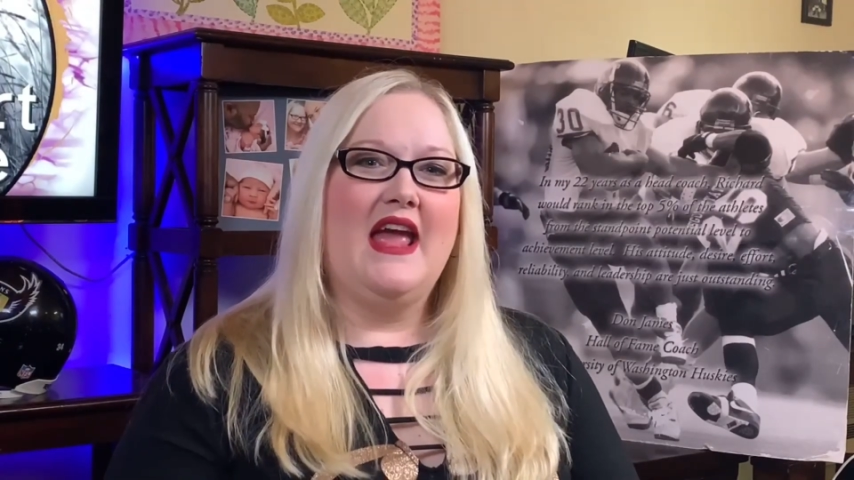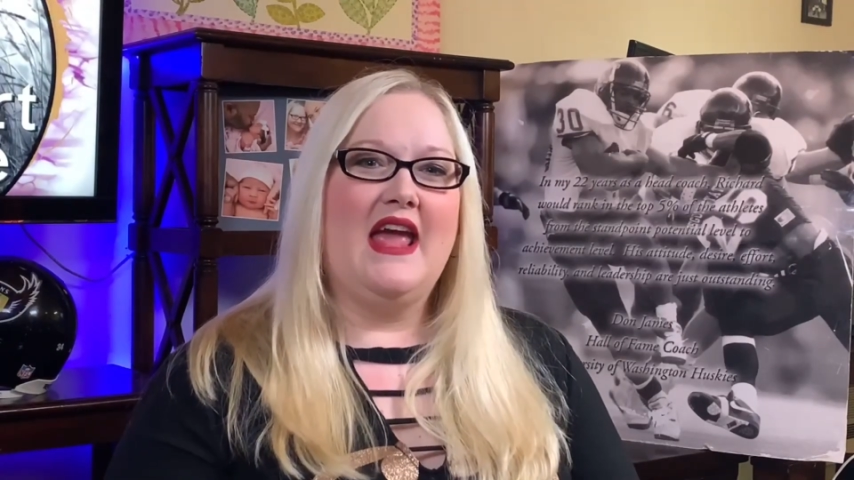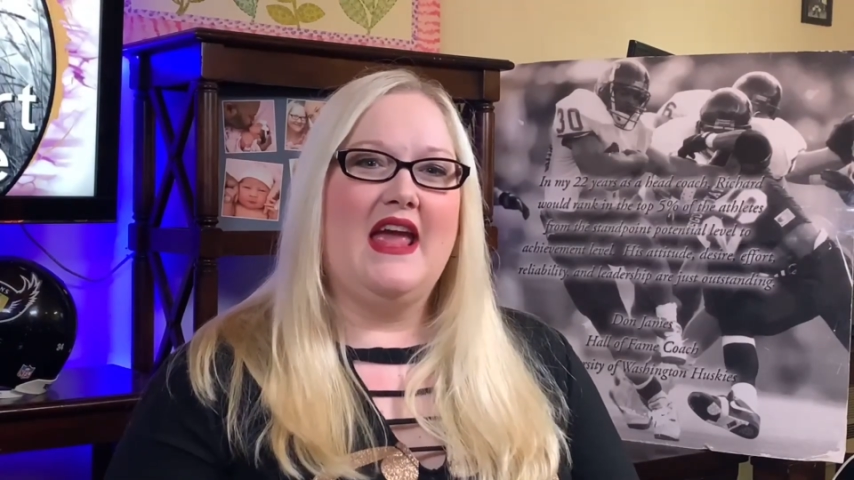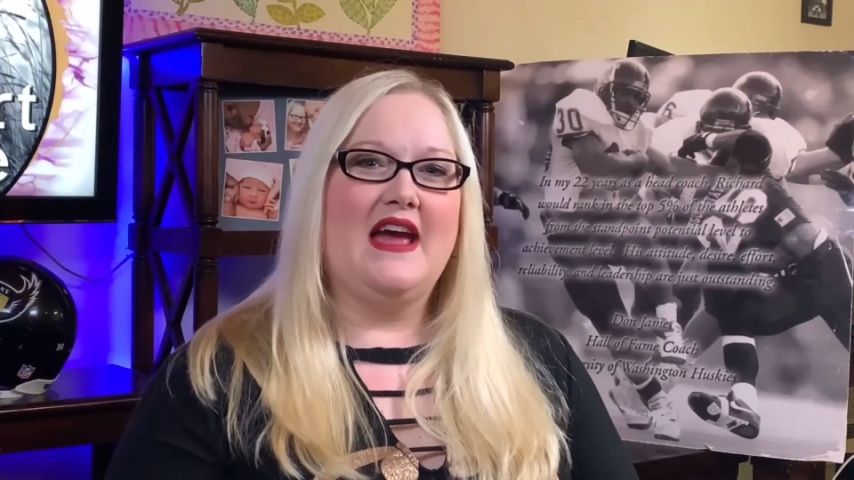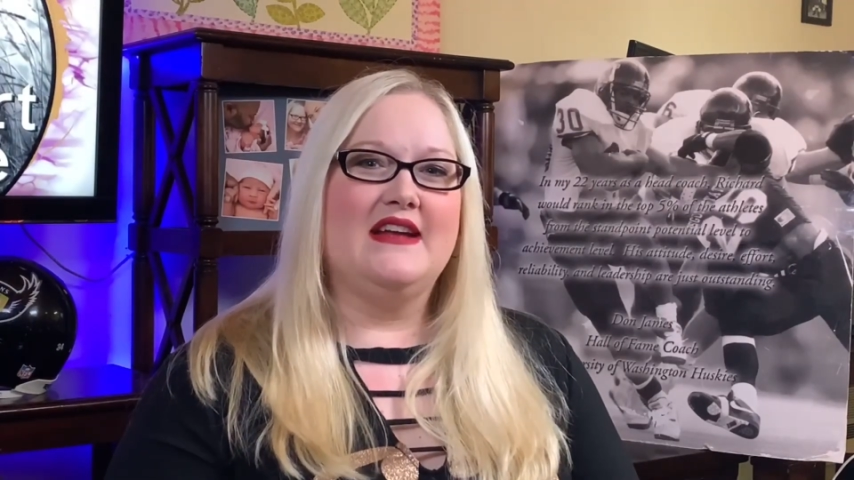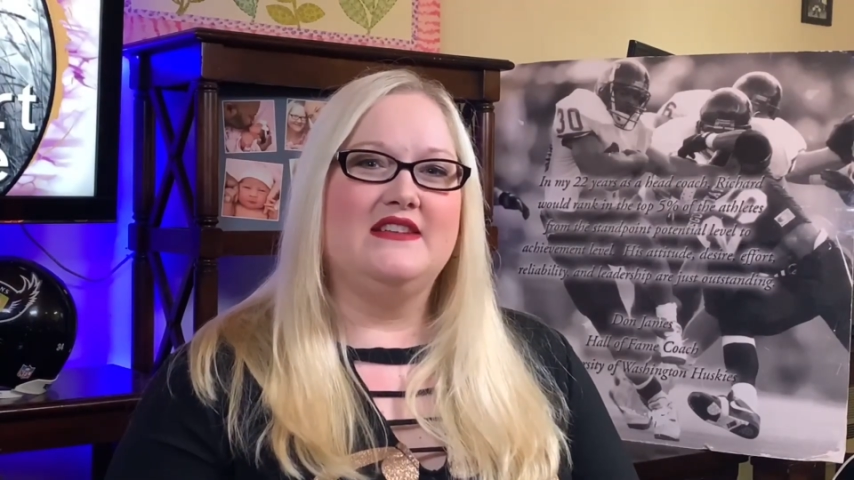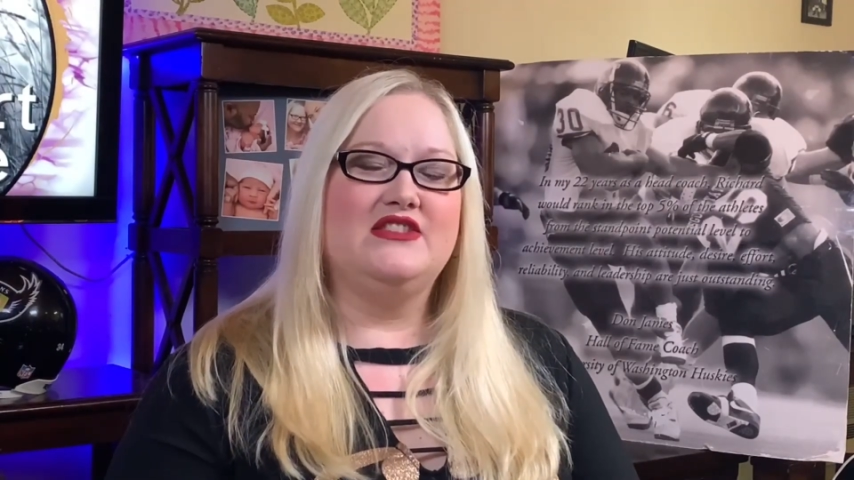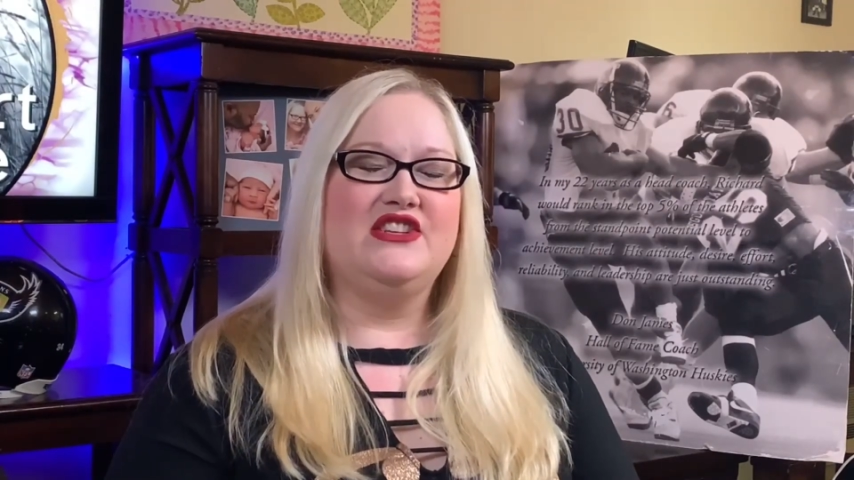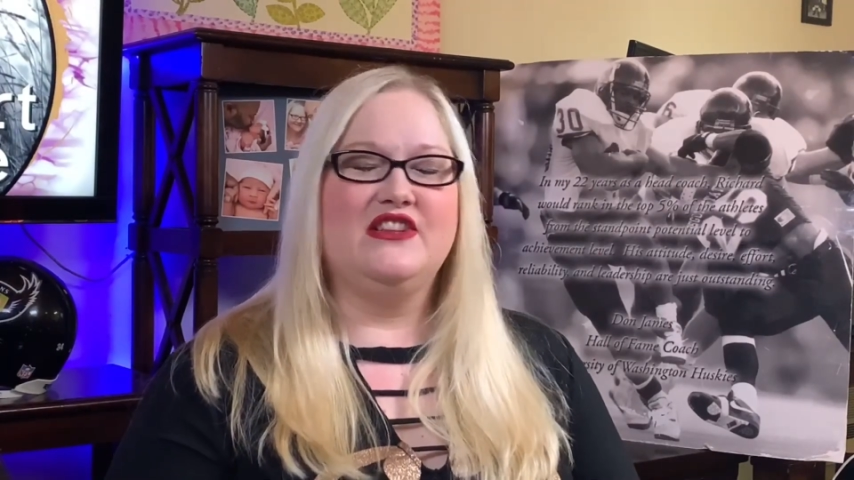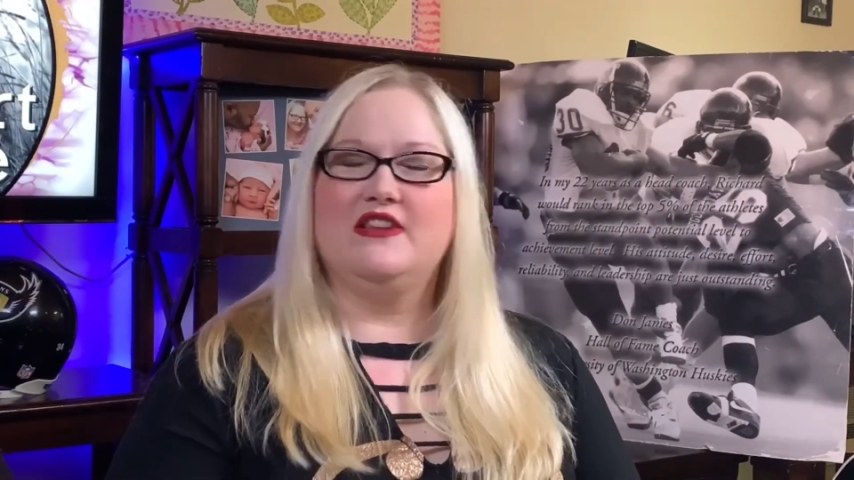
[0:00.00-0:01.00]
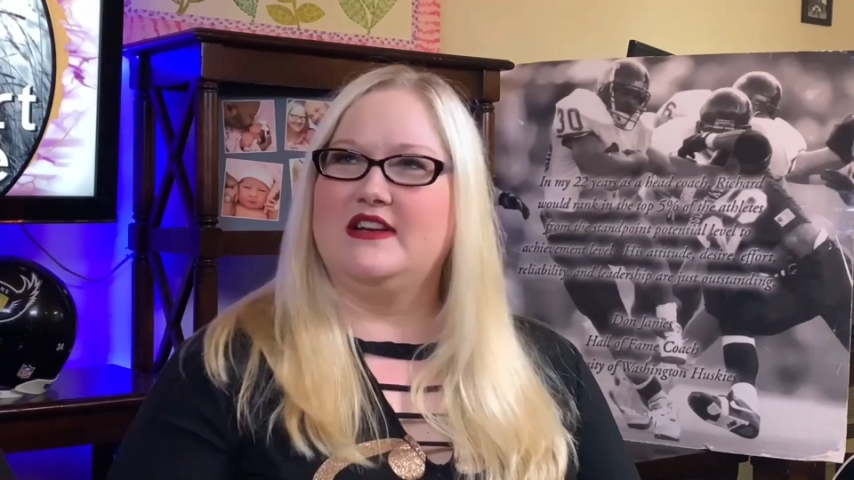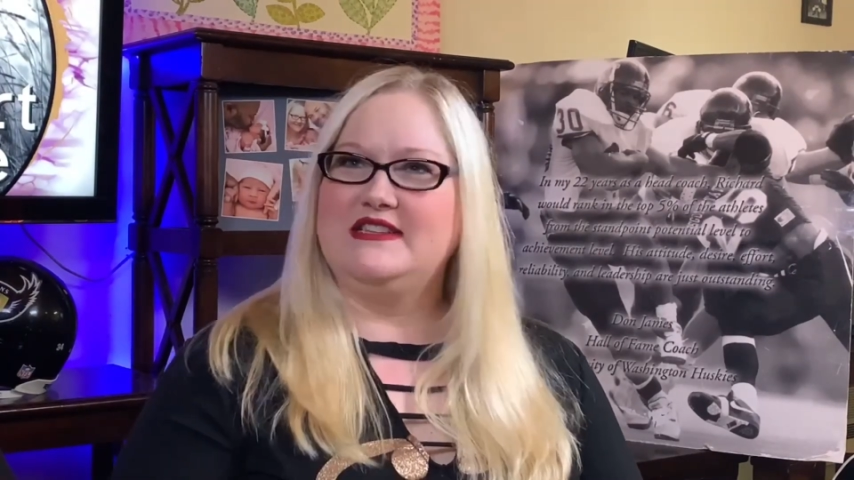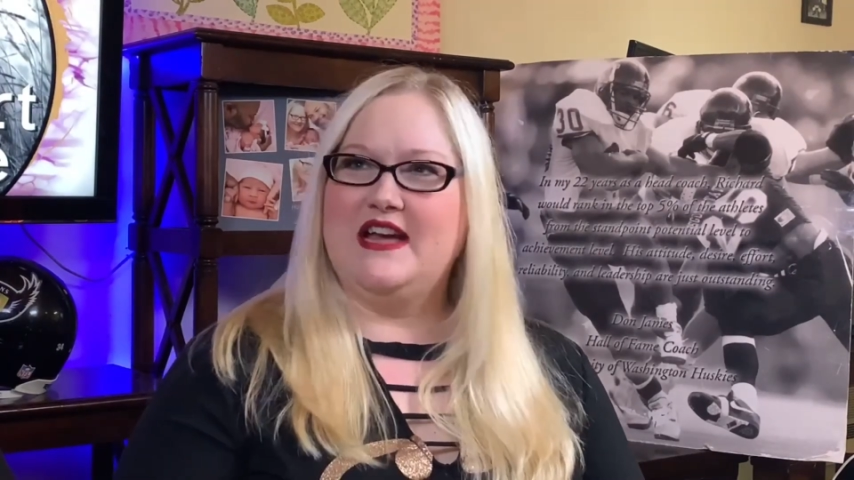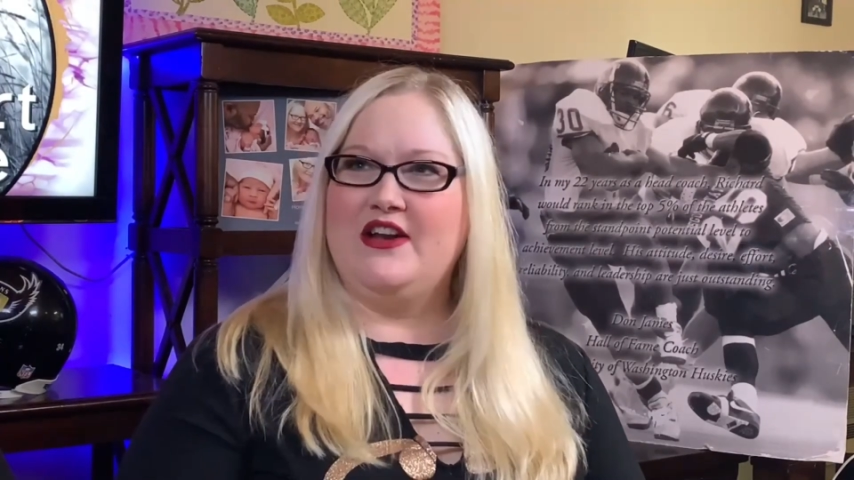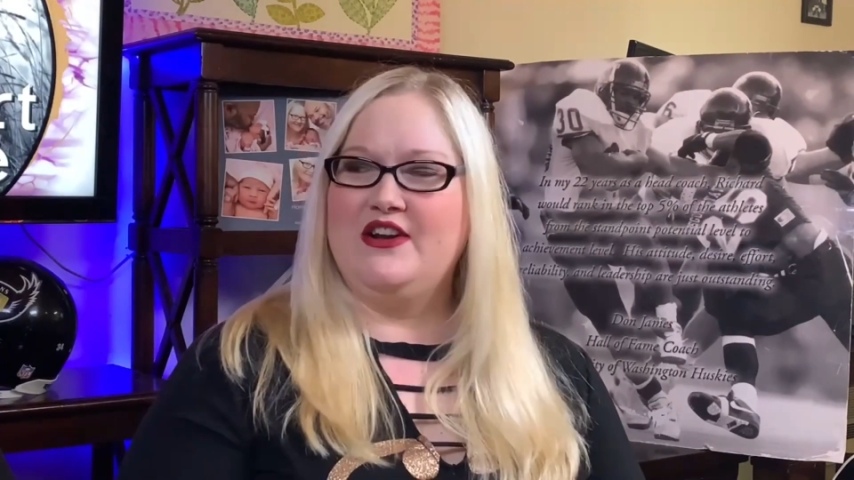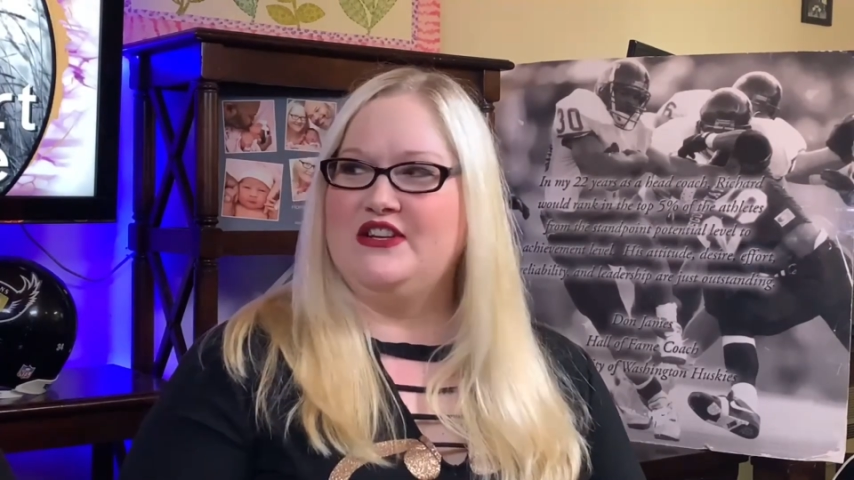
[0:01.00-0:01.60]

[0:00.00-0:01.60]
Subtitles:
And she looked at her